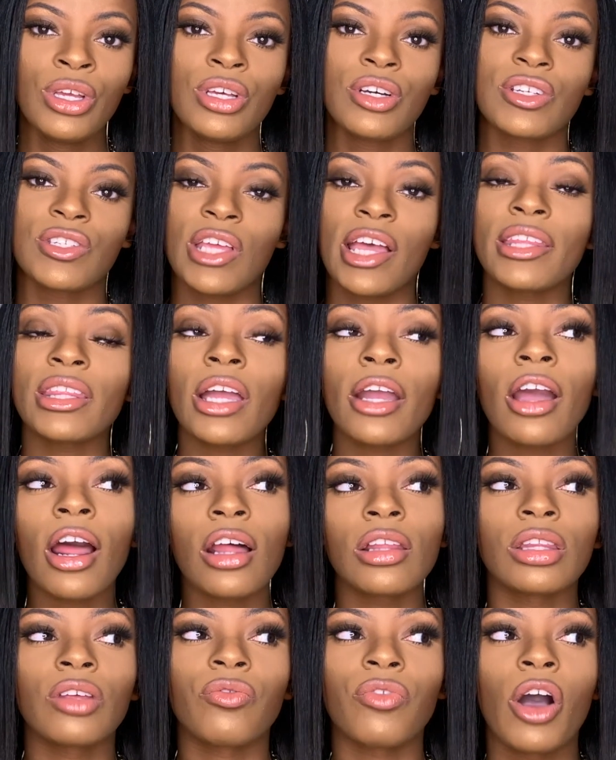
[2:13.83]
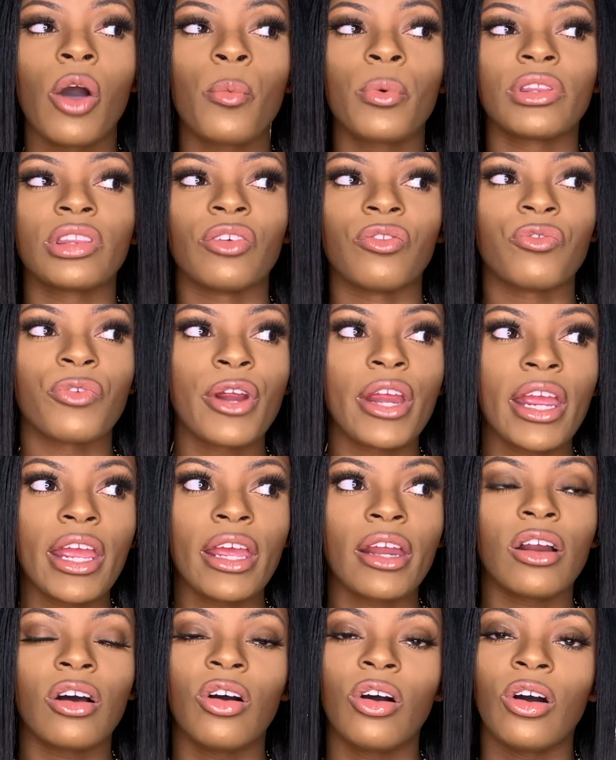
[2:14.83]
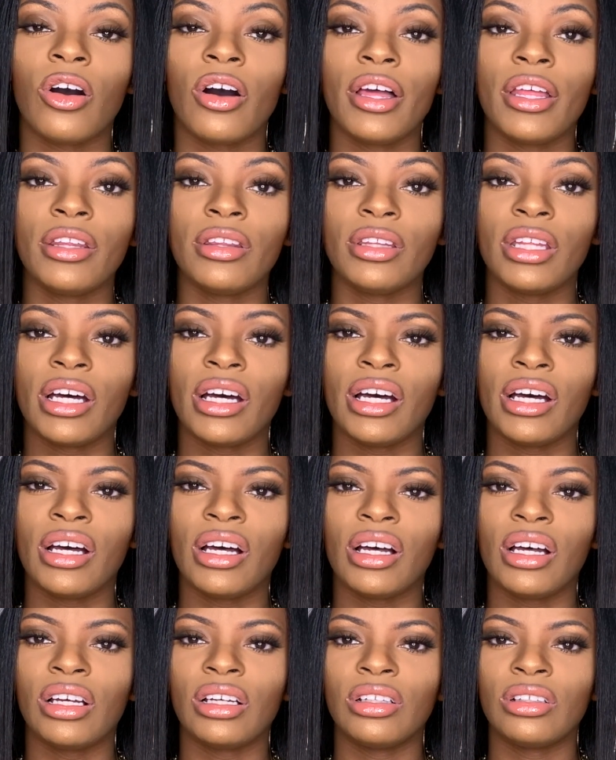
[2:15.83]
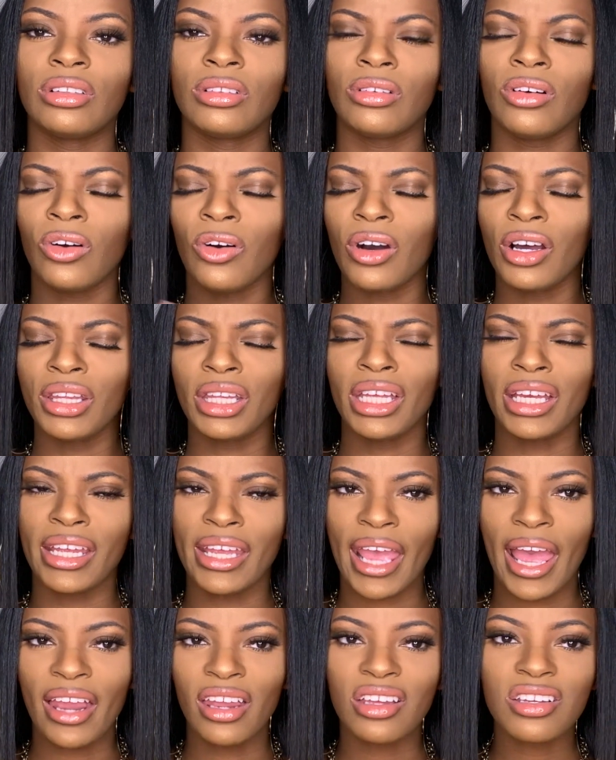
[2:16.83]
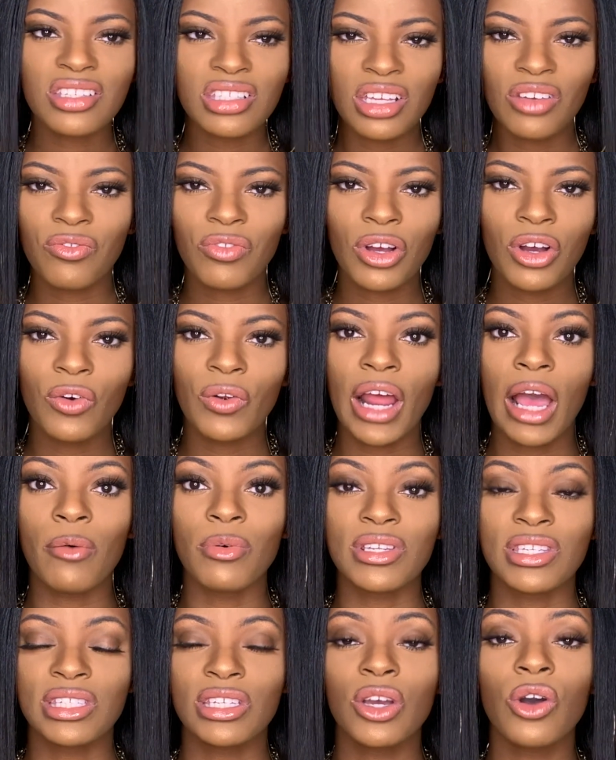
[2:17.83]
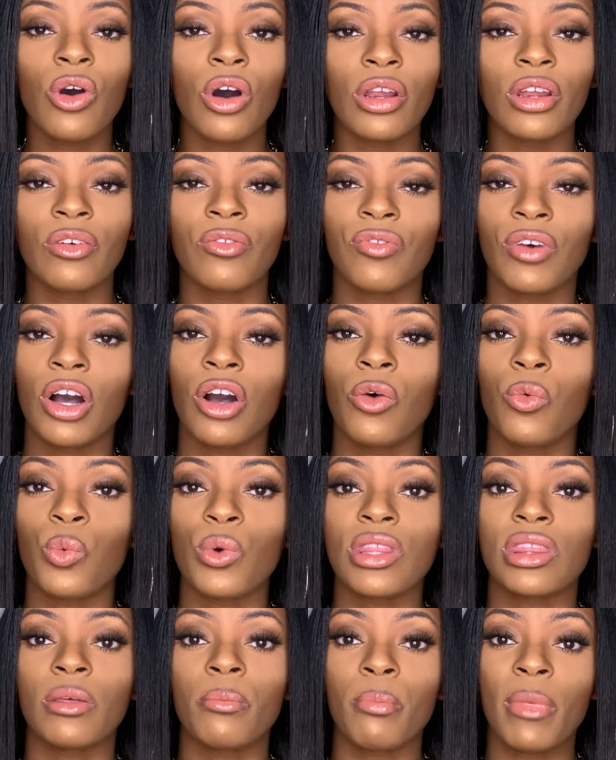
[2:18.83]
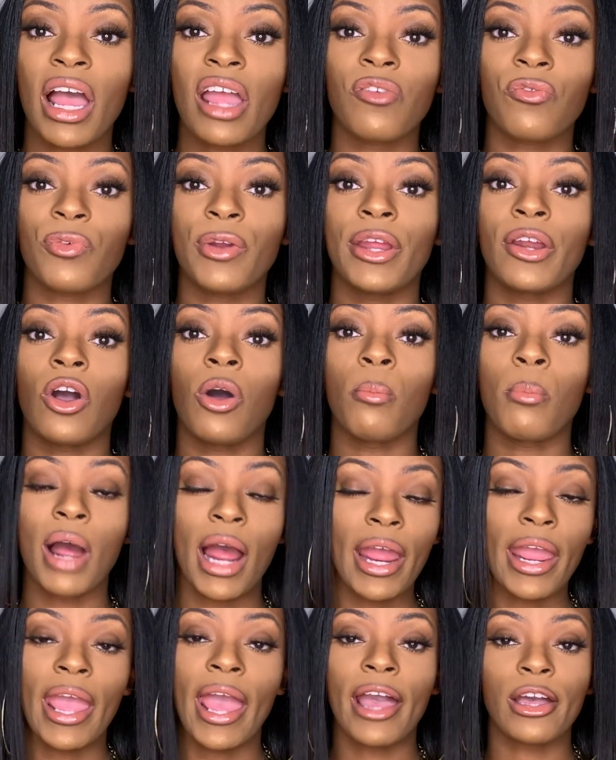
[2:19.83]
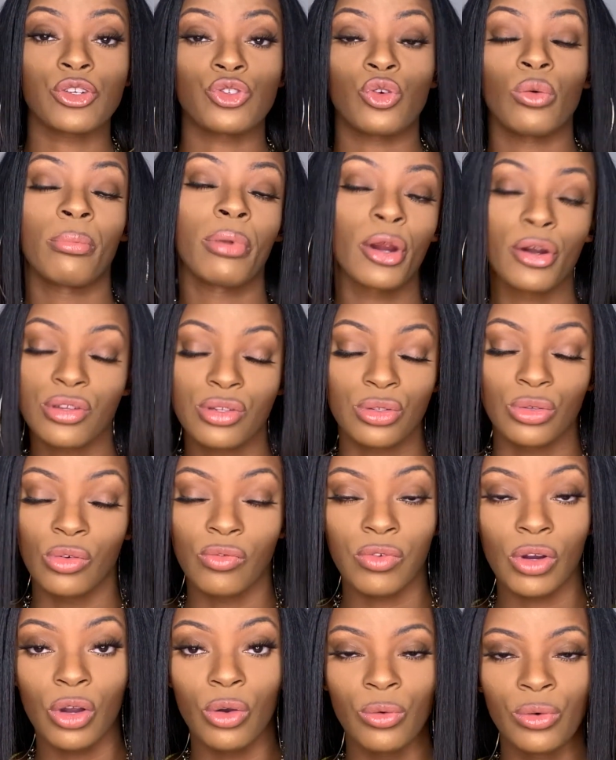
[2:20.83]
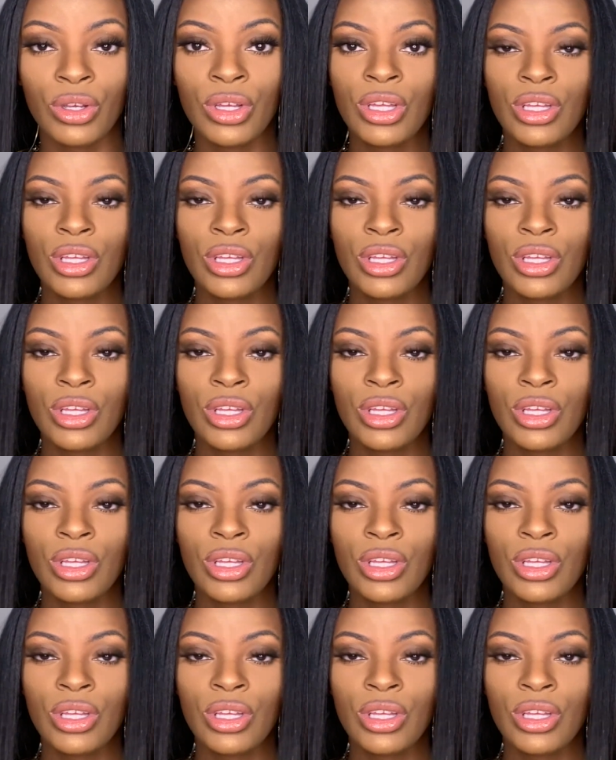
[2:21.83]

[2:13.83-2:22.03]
So as I got off the phone with the friend on the Galaxy phone, I was still on the phone with my friend on my actual personal phone.